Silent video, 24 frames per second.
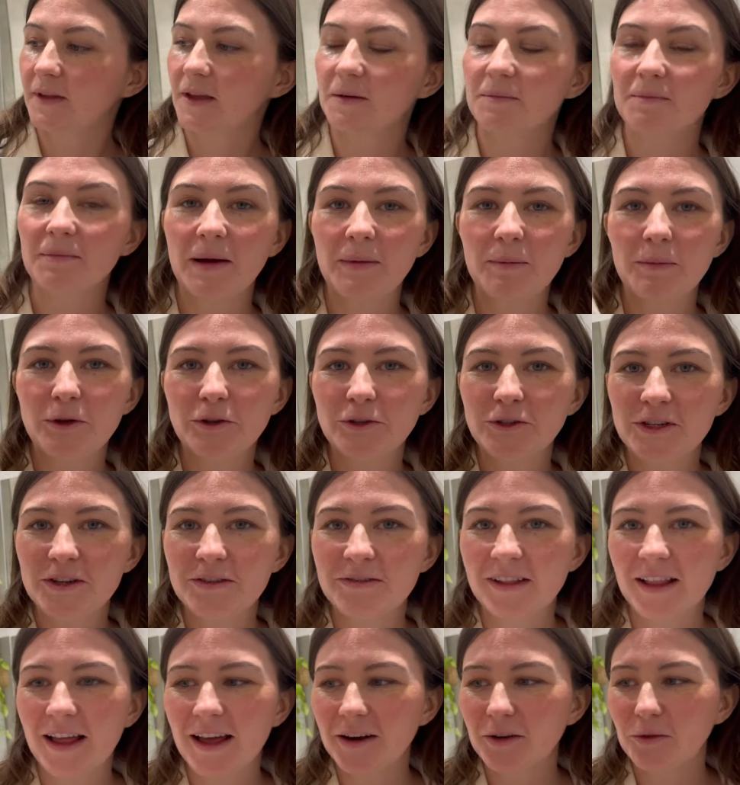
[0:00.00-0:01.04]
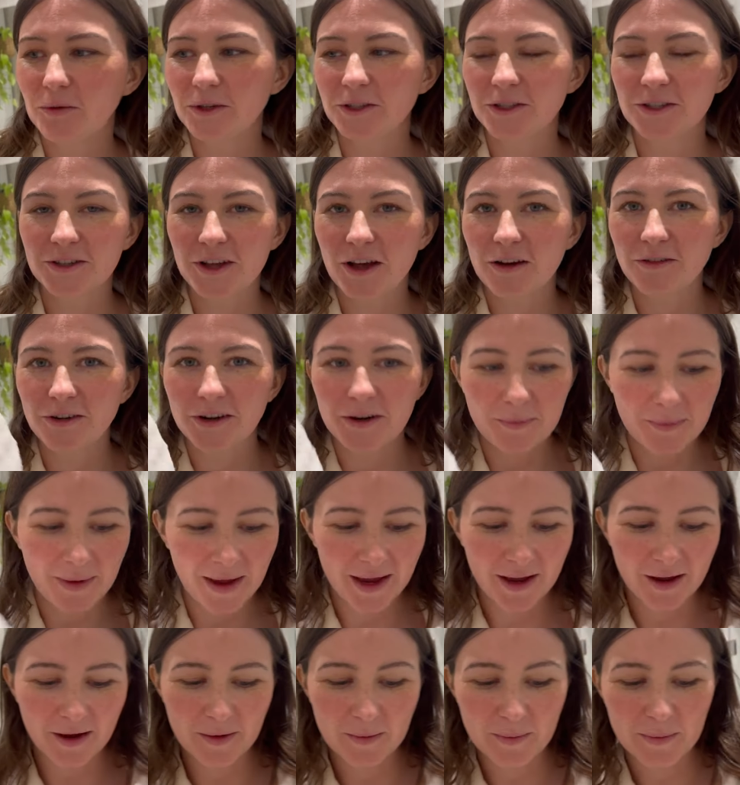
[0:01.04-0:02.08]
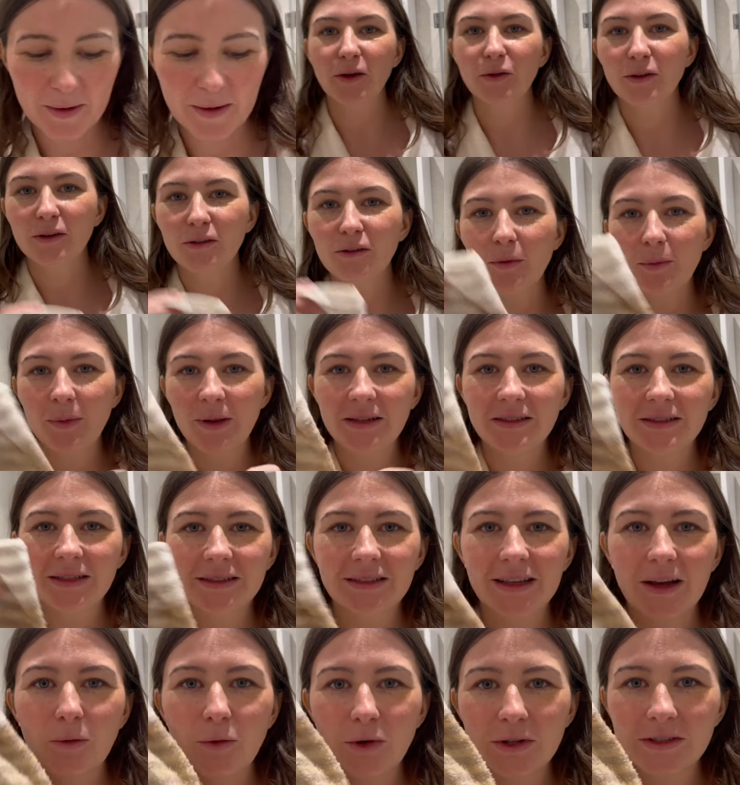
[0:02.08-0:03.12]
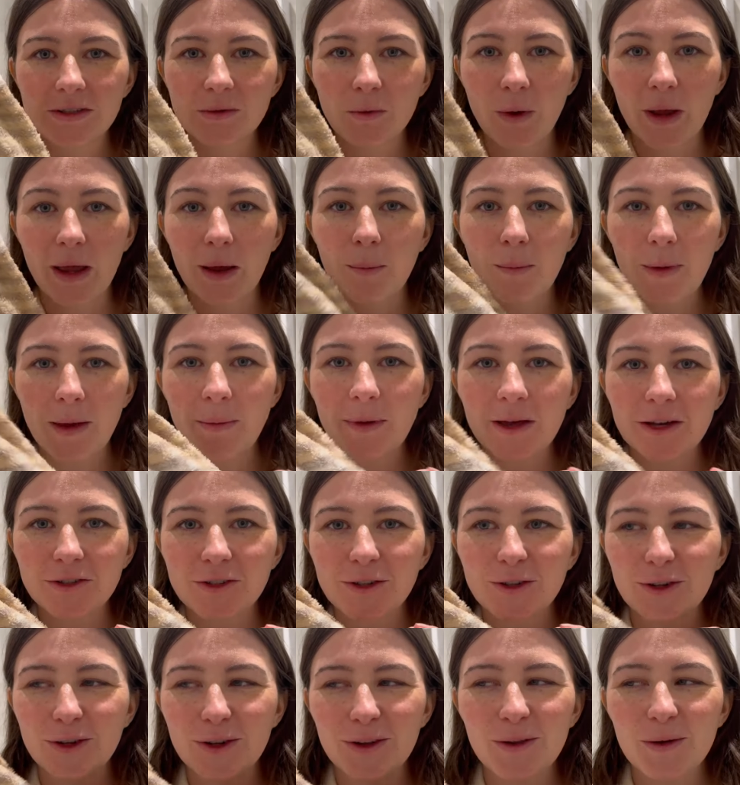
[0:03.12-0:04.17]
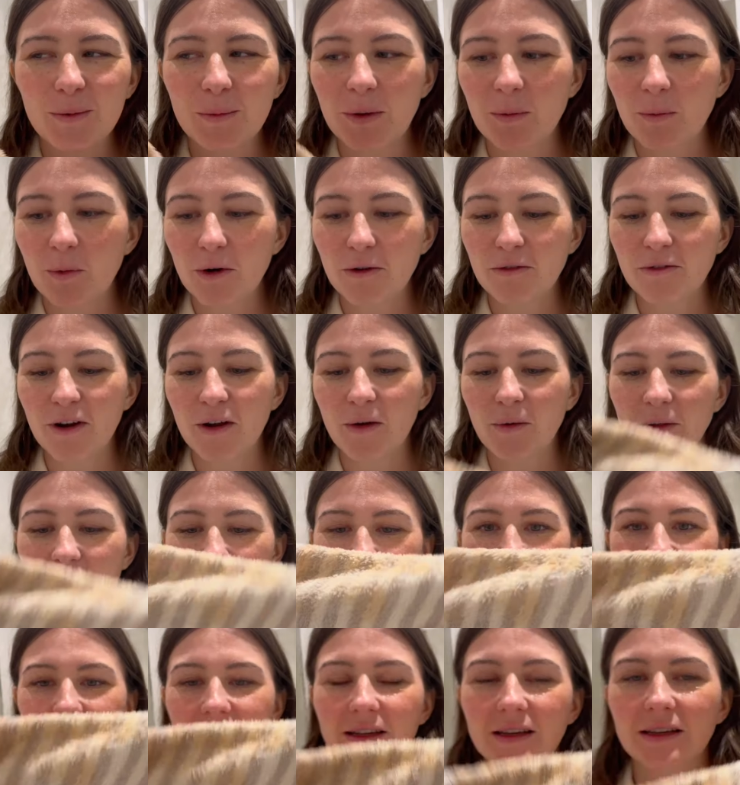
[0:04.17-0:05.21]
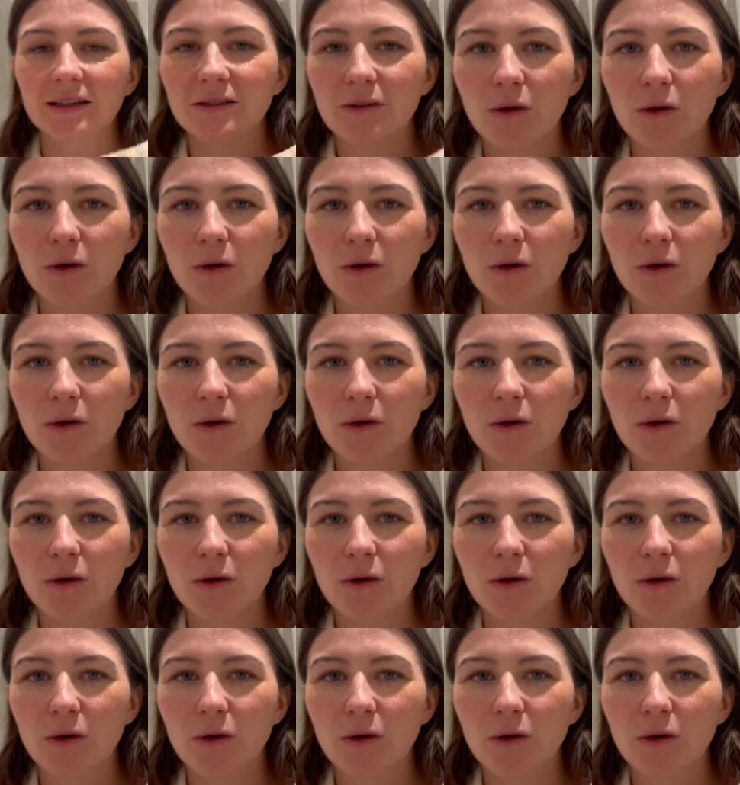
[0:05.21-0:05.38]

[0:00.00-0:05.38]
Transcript: my Muji flannel, which is covered in makeup. I only replace this like once a week. Maybe I should do a little bit more frequently because it is